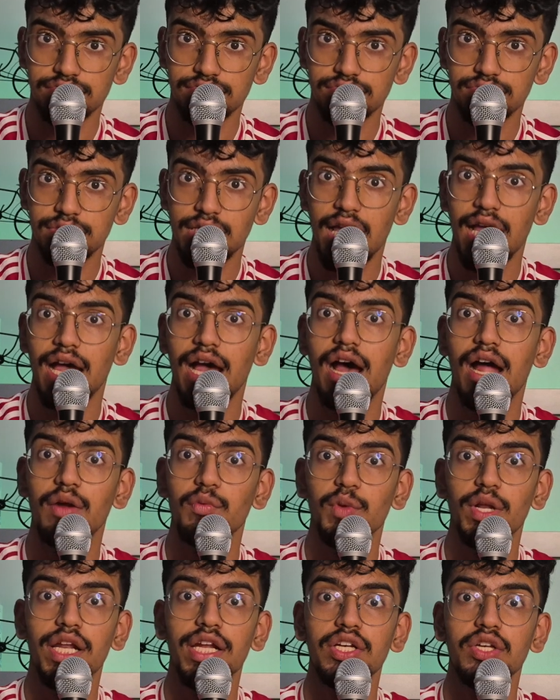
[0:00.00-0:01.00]
They are
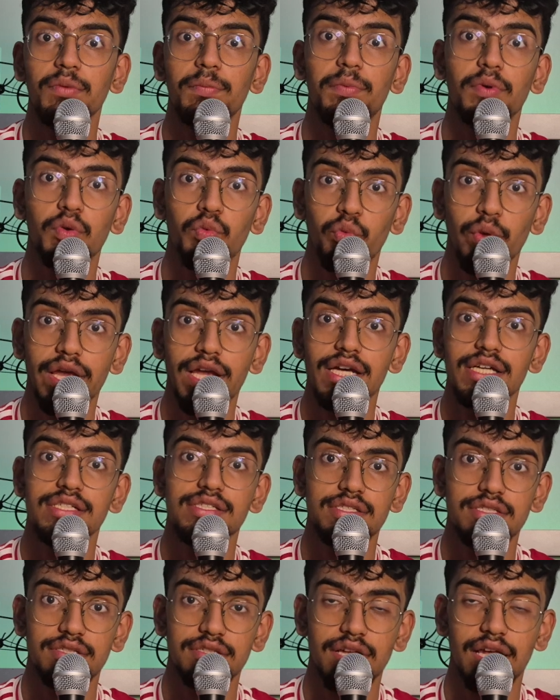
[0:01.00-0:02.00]
unwilling to put
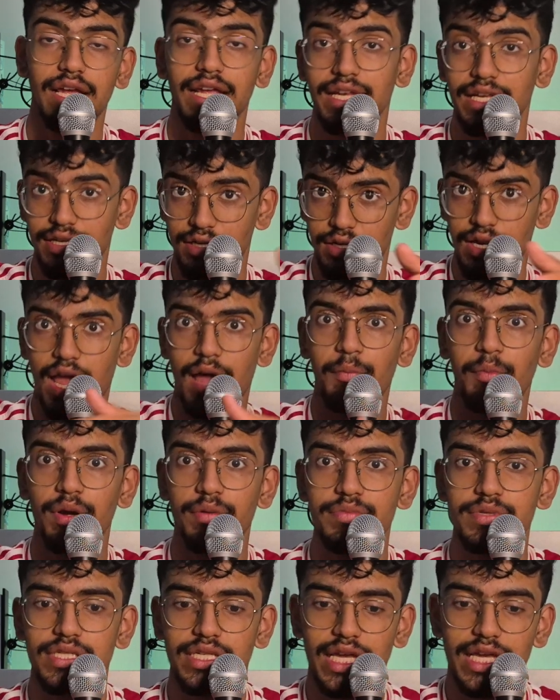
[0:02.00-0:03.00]
wingers, in
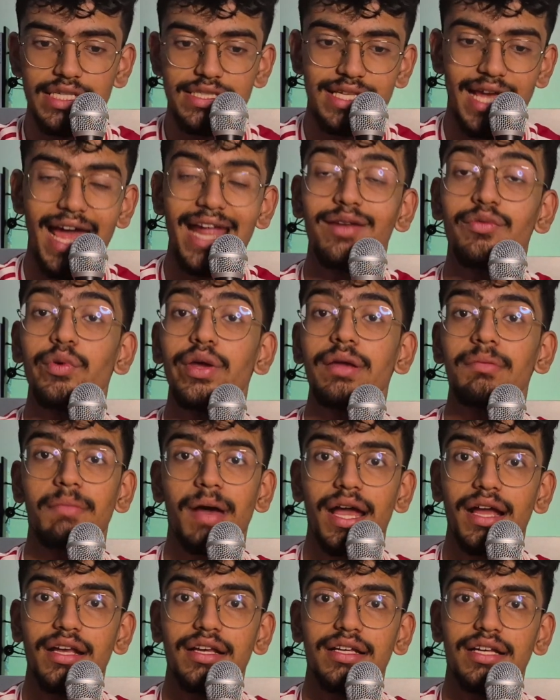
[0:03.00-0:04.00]
Amorim's case, at wing
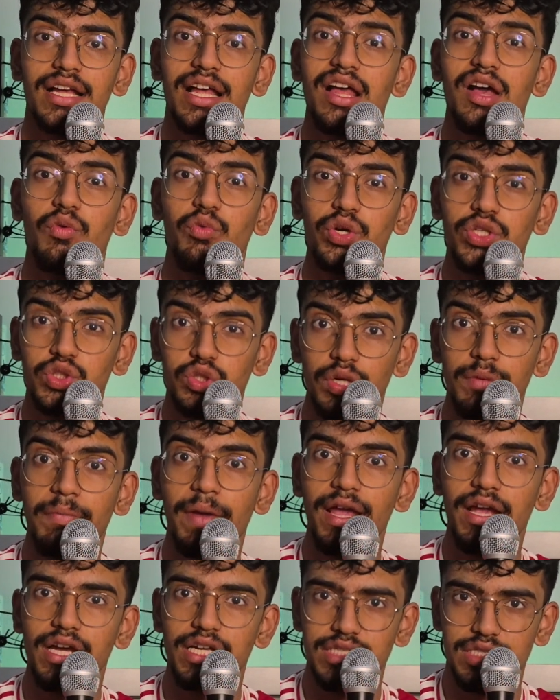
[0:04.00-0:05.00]
back, which would
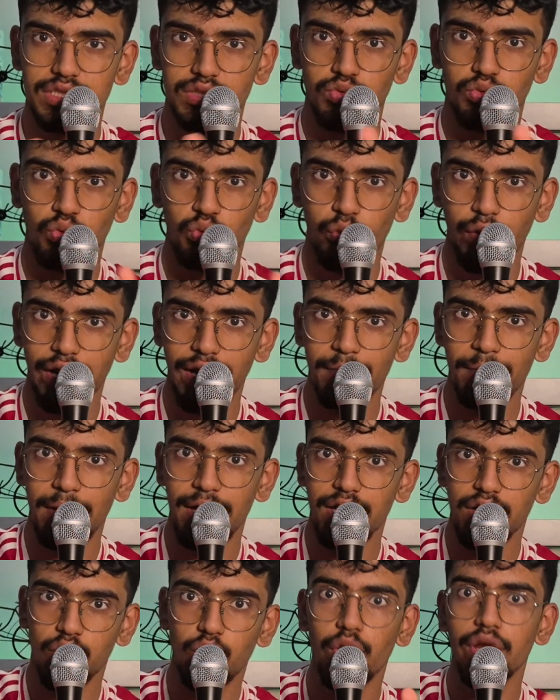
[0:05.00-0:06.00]
make us way
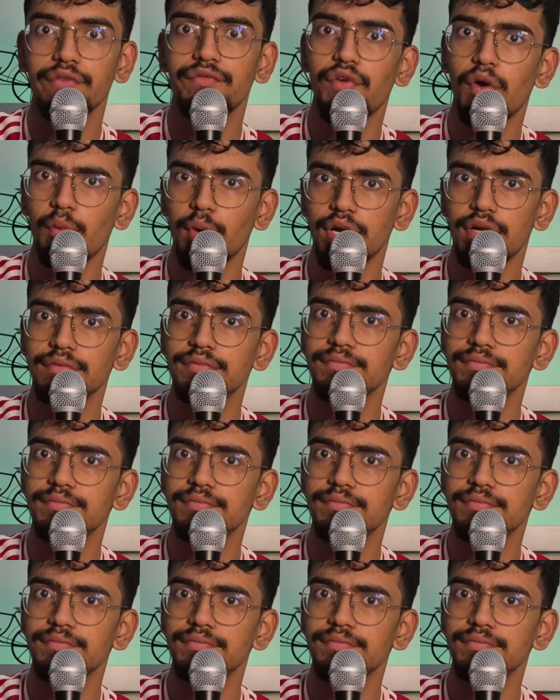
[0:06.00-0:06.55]
better going forward.